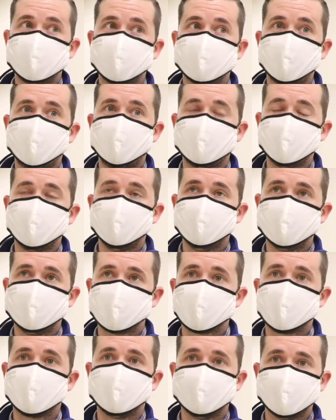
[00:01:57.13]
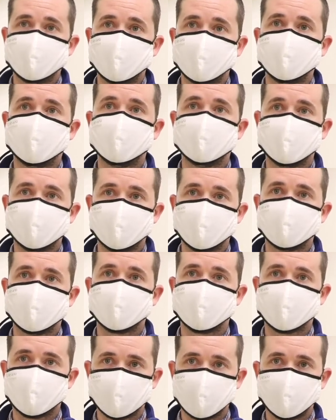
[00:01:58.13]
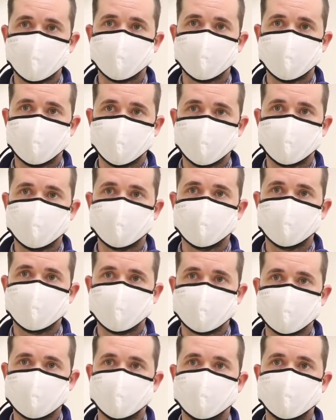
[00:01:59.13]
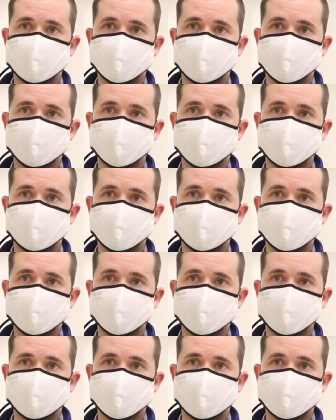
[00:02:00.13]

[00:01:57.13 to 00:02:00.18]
by the end of January that they were going to be really good and